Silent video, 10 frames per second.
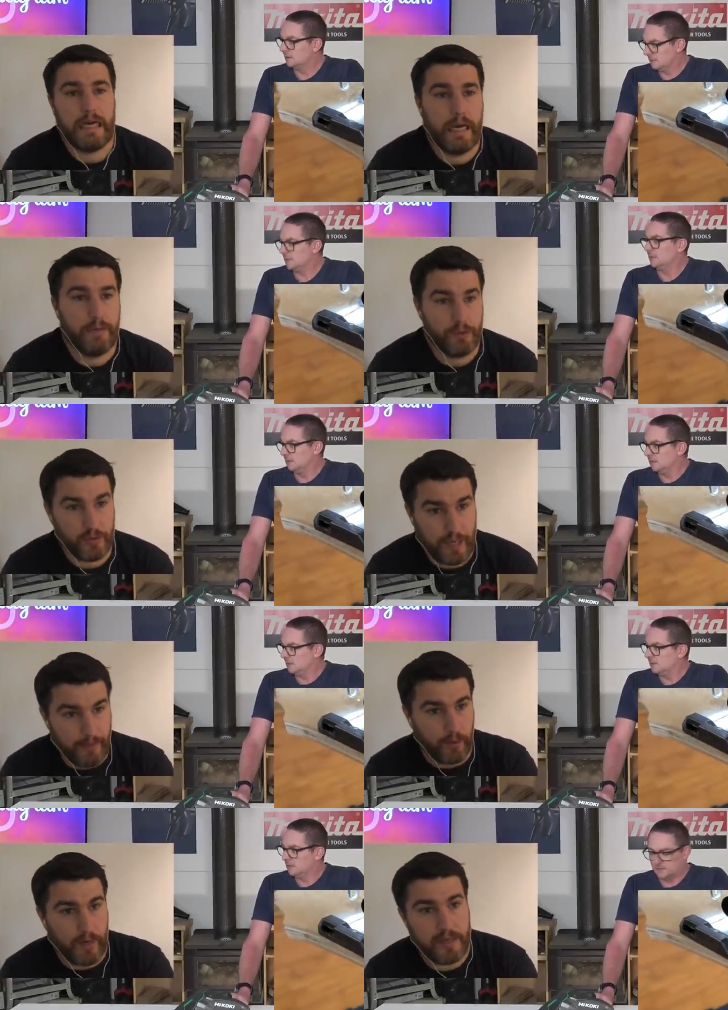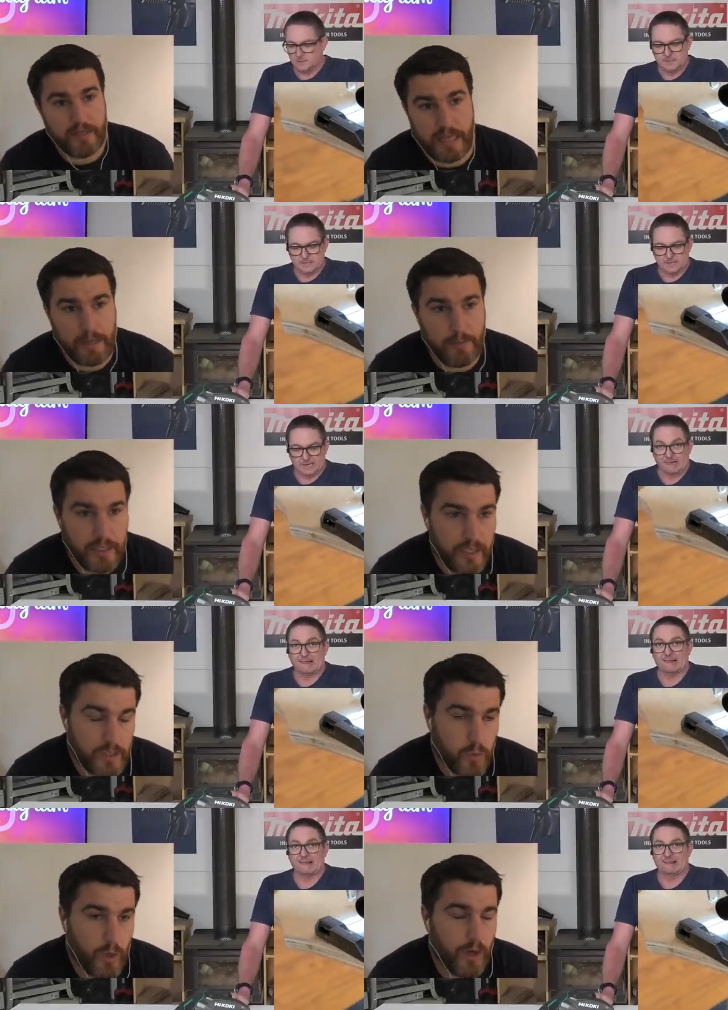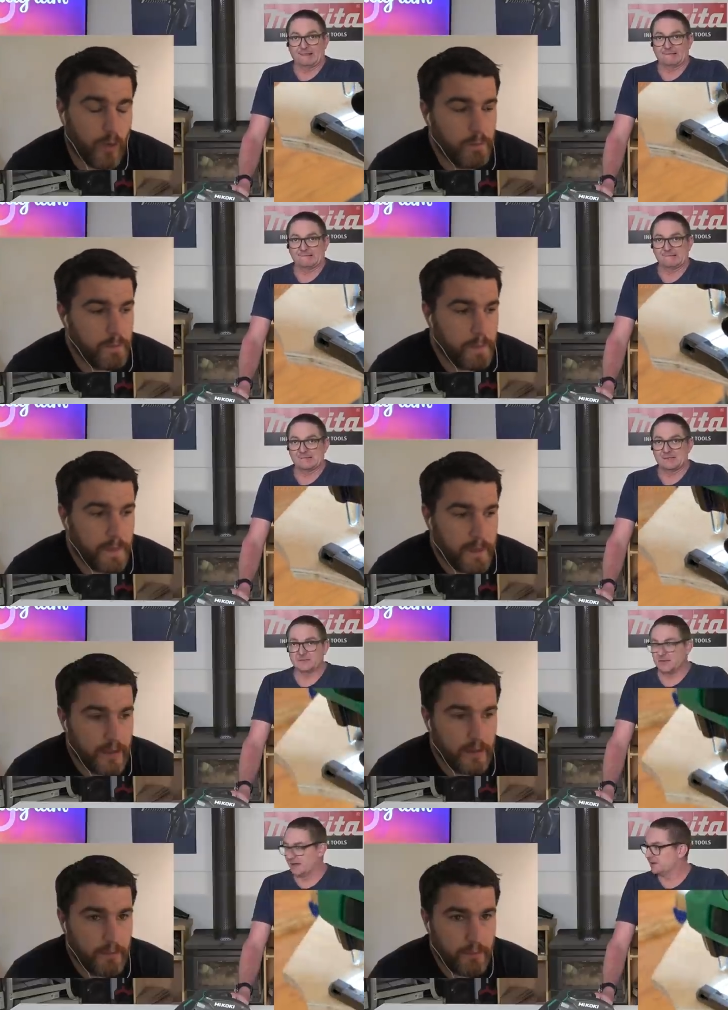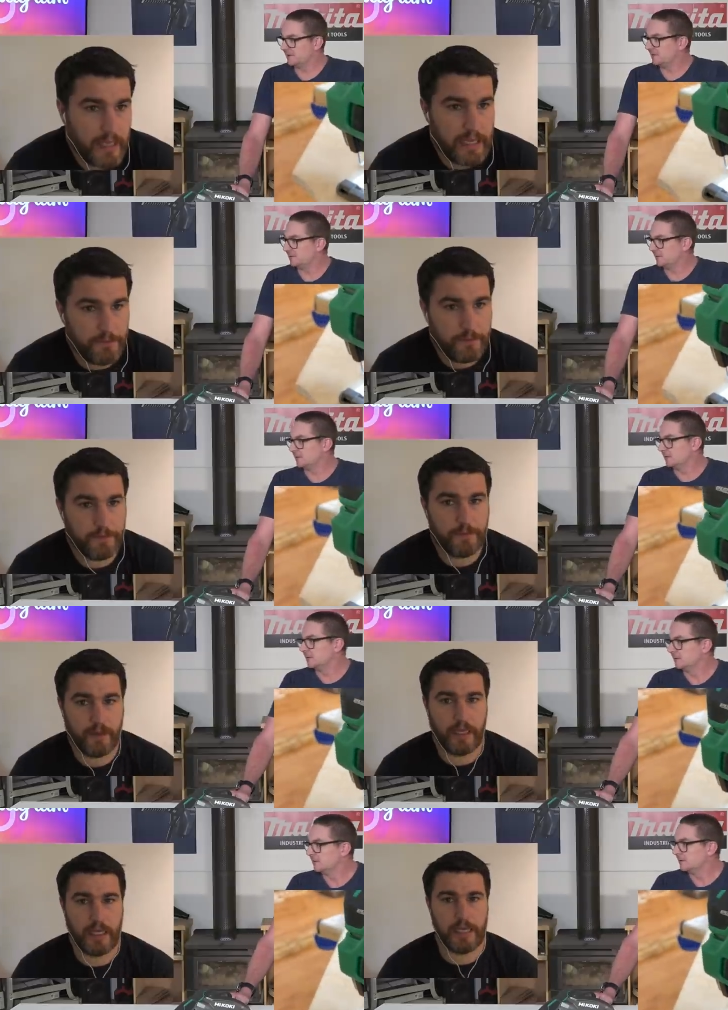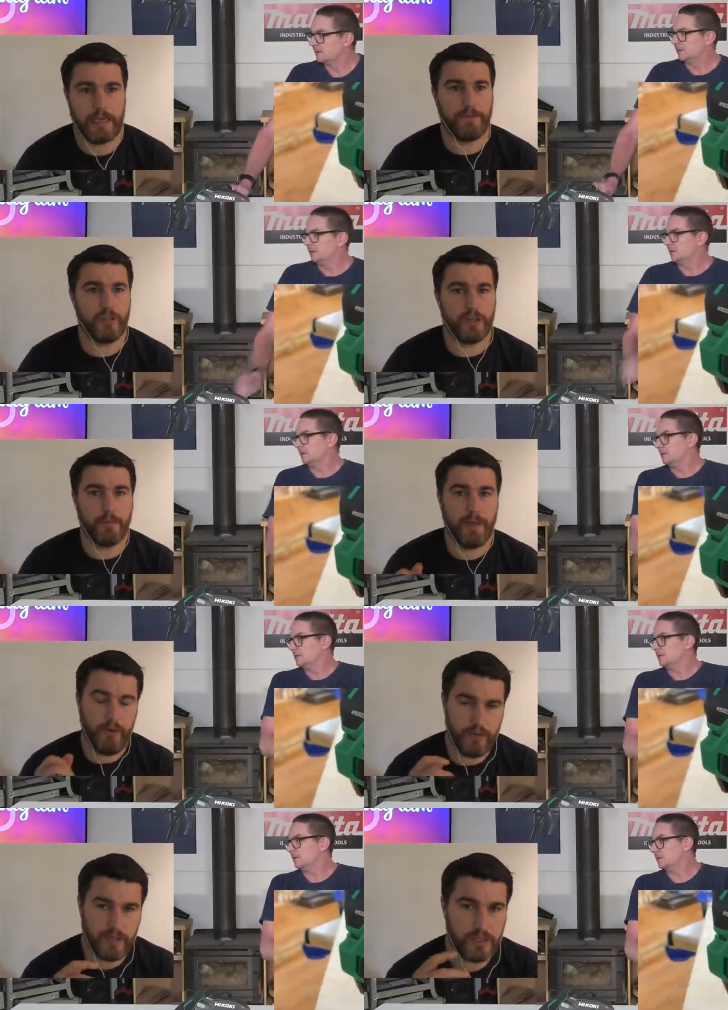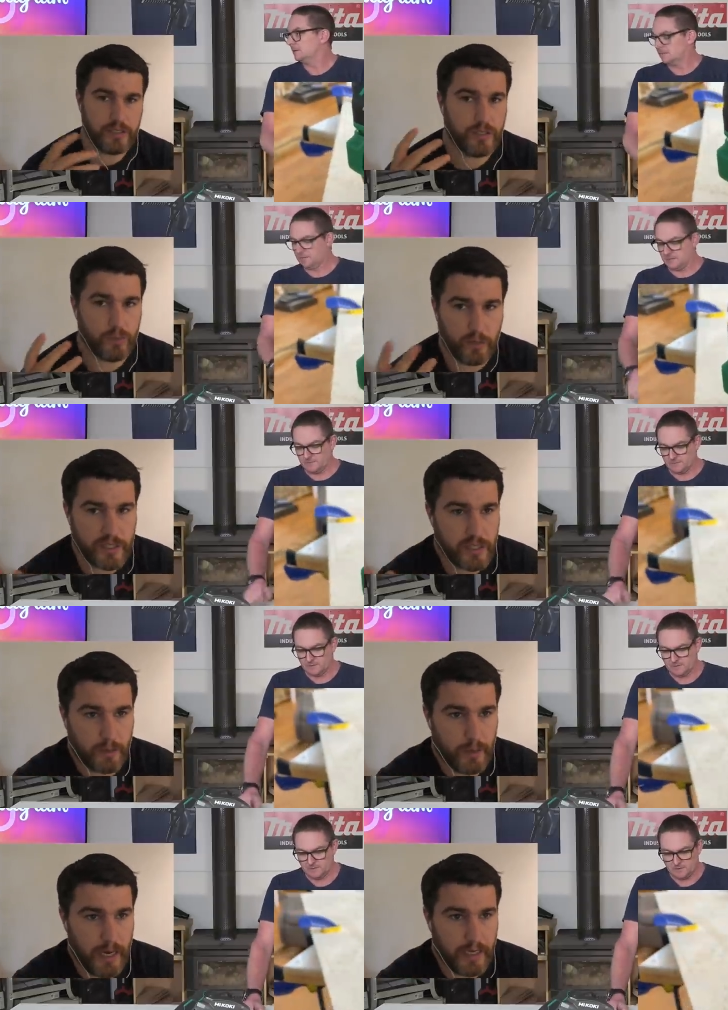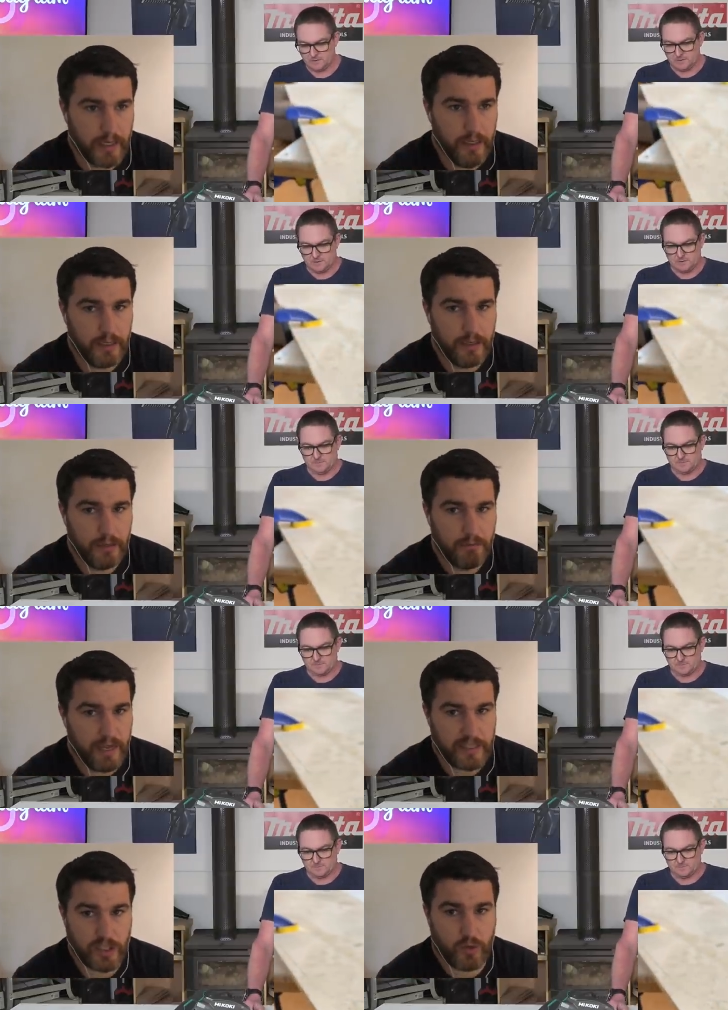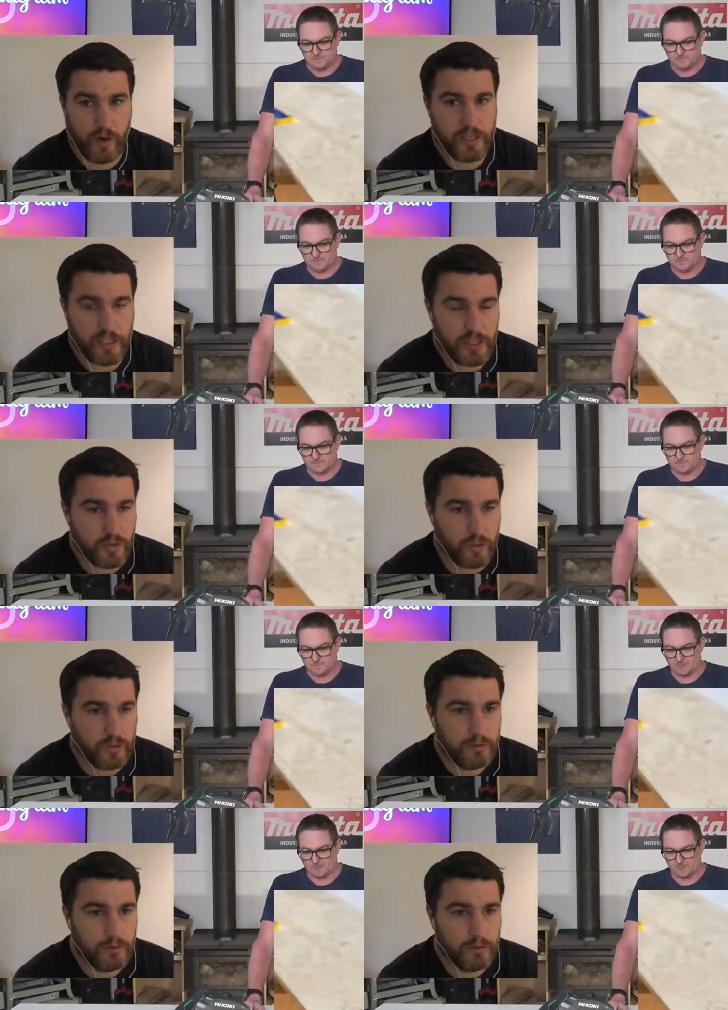Speaker 1: Um, you've come around to that opinion as well. Yeah. If if you're comparing this to the rest of the market, it's a great jigsaw.